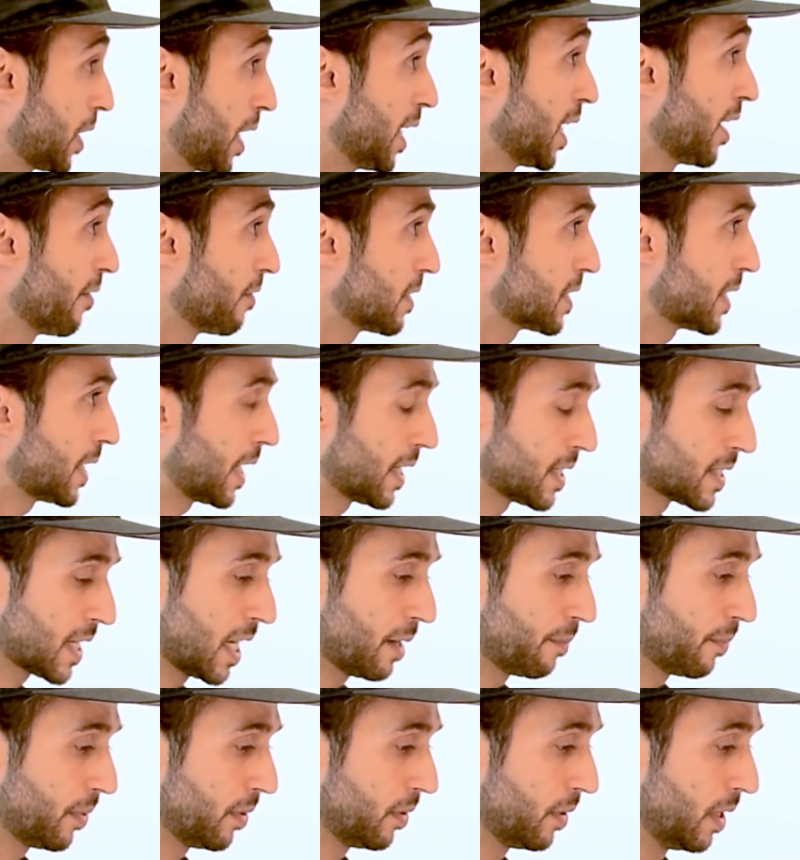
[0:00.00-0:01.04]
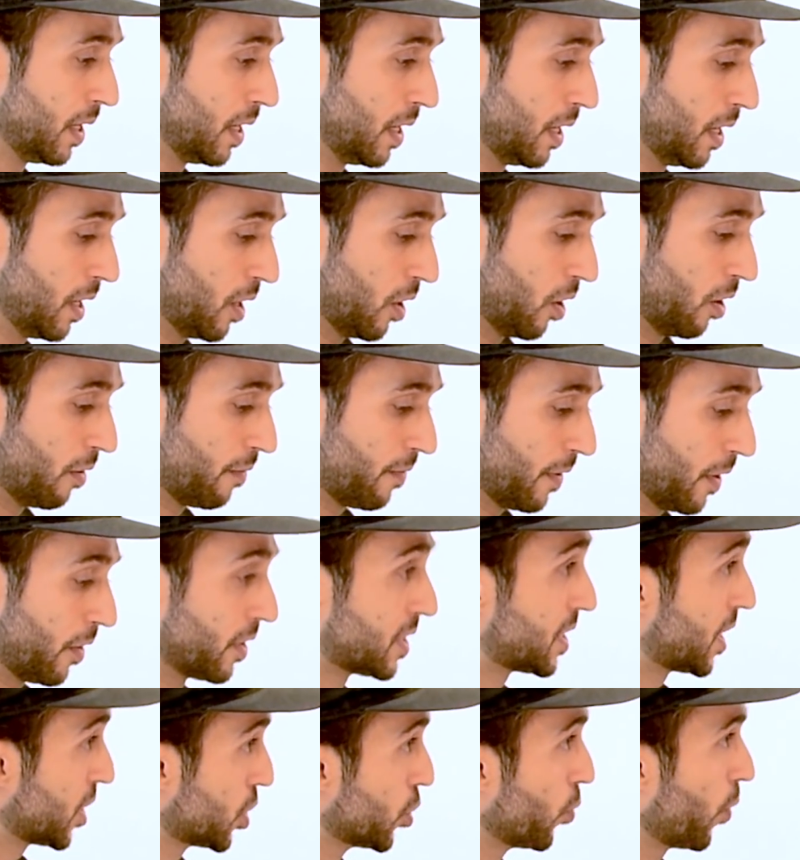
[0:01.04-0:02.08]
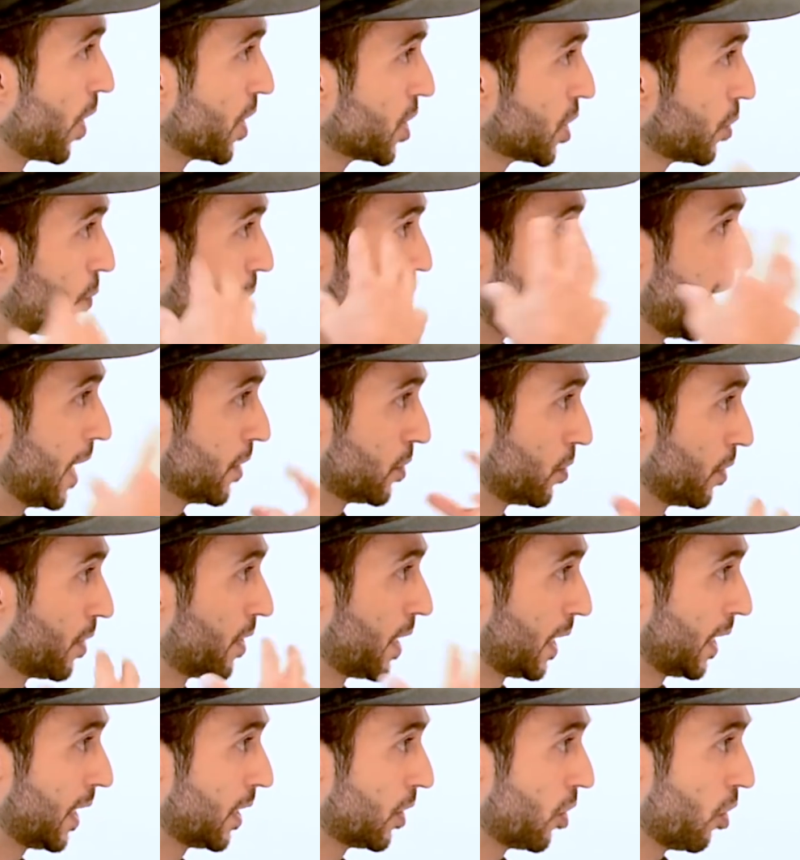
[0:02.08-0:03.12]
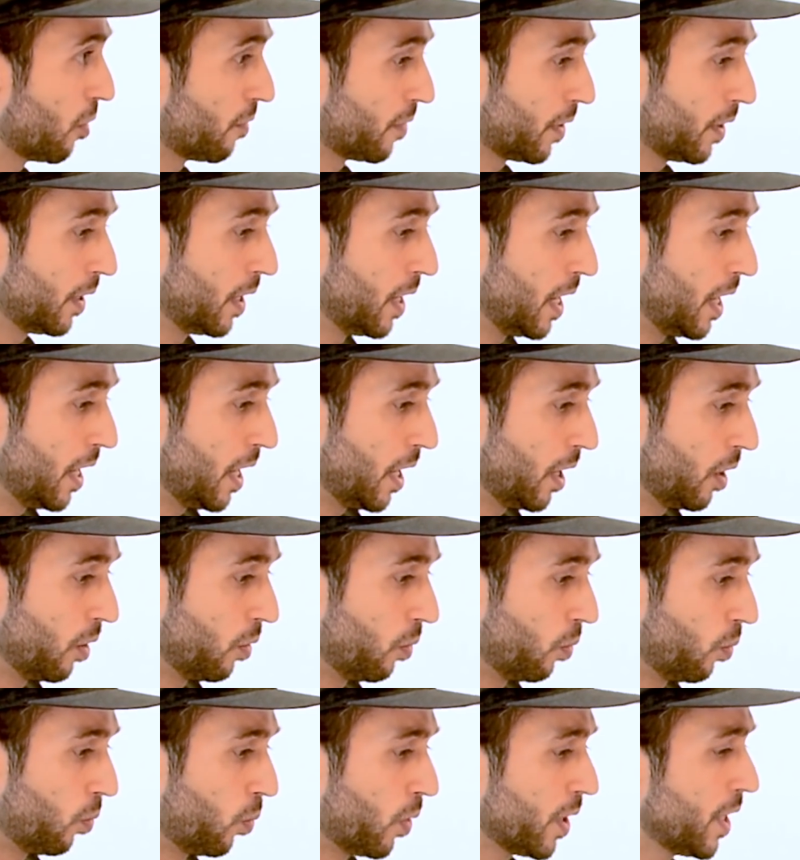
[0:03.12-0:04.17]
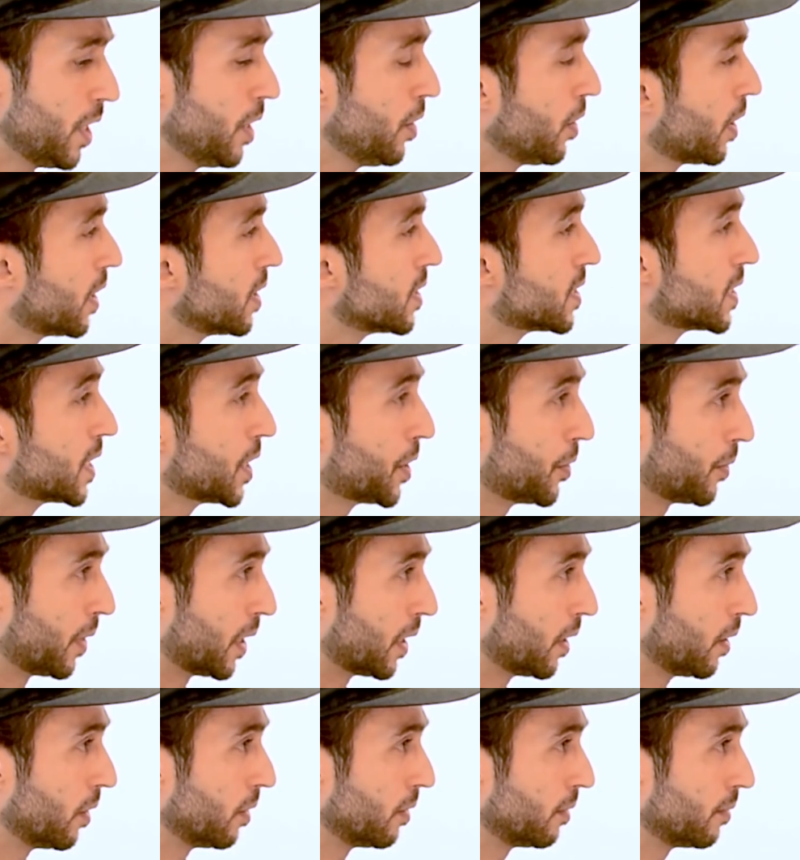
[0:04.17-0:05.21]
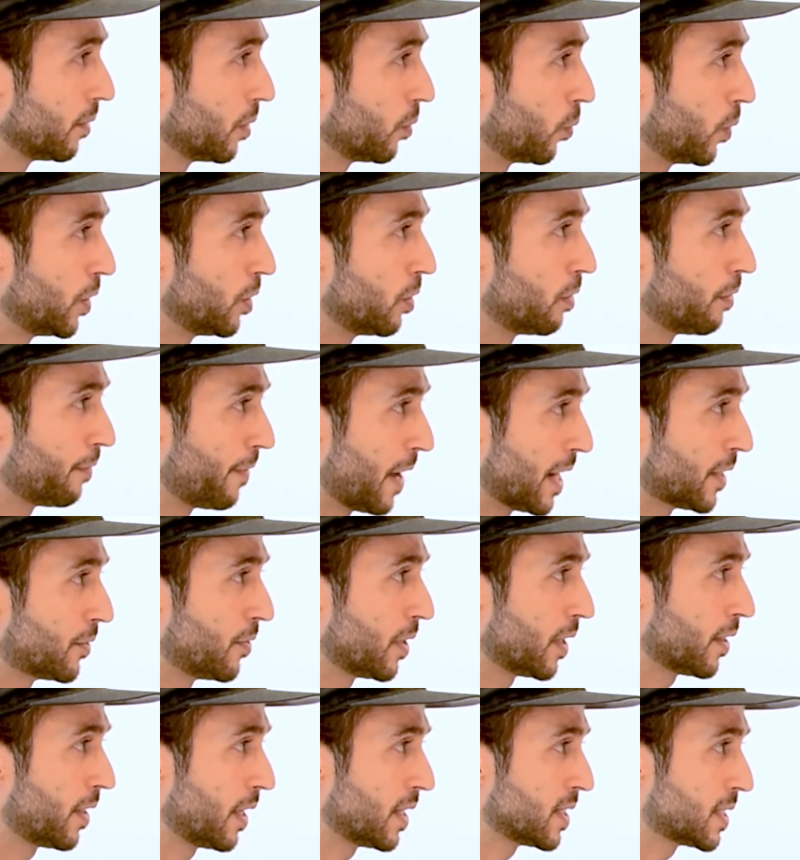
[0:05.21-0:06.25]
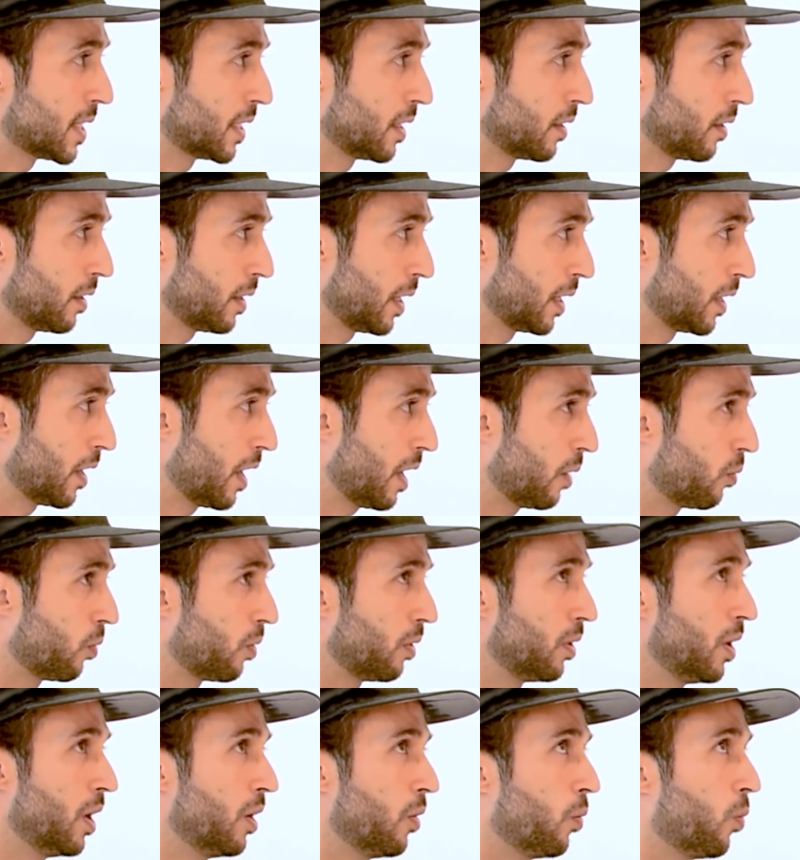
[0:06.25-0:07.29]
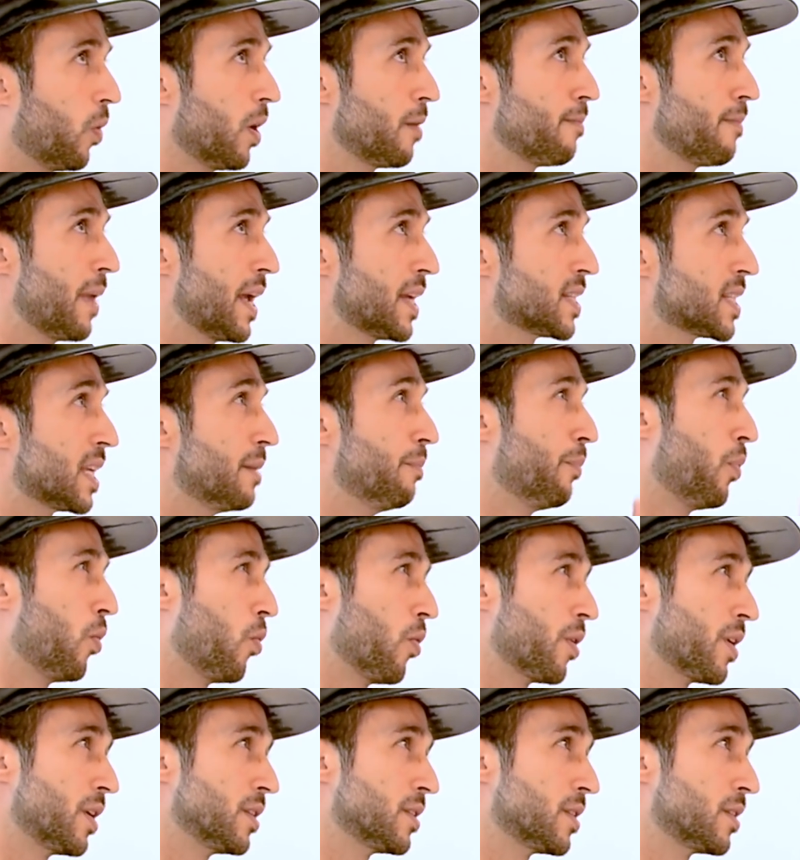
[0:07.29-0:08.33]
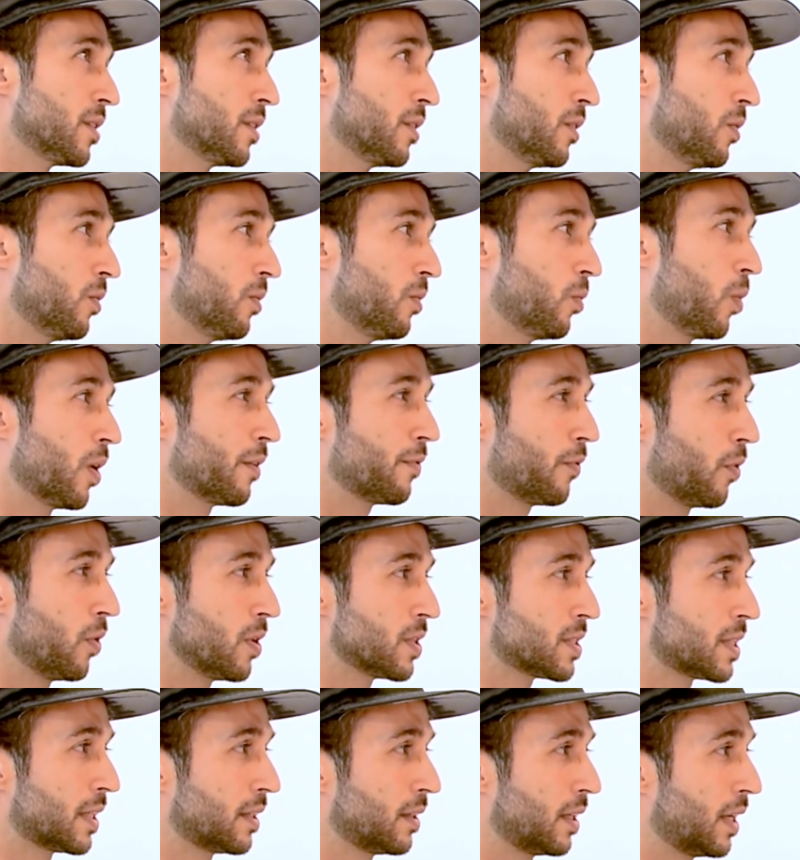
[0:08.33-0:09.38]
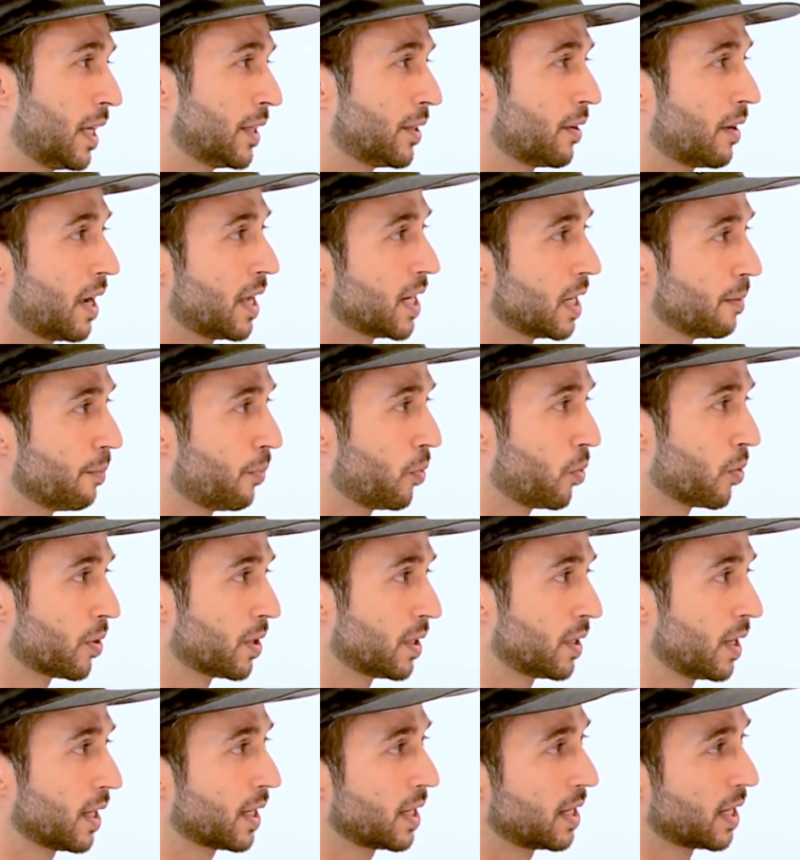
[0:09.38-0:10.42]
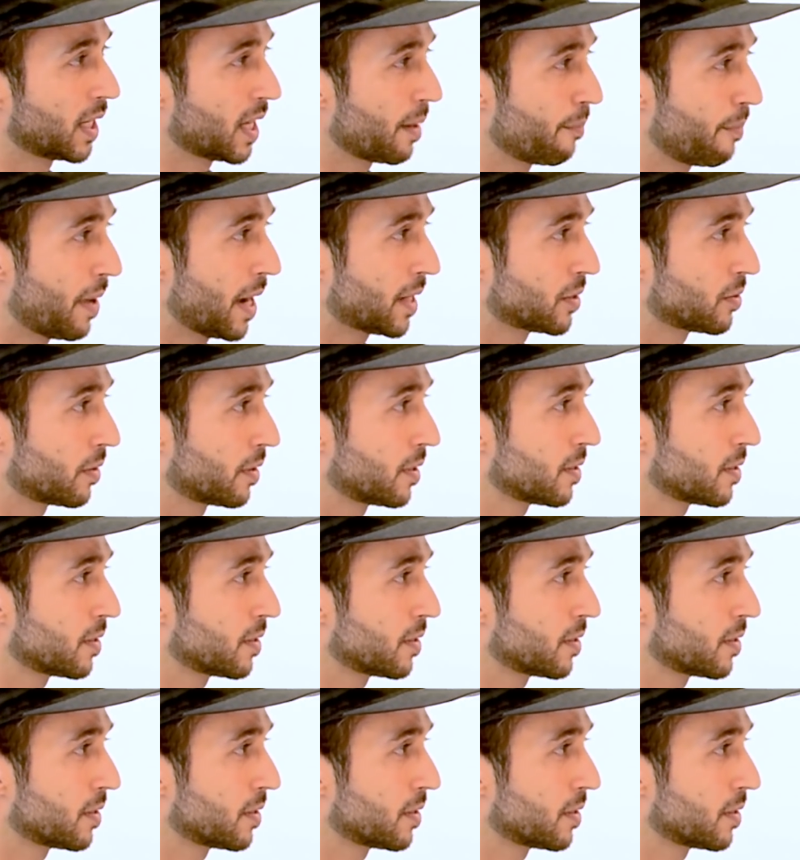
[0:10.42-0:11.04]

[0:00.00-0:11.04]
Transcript: can give us an example of a situation where you had to think it over. What are you considering when you're factoring things in? You know, what makes important? What falls under unimportant? I'm going to get back to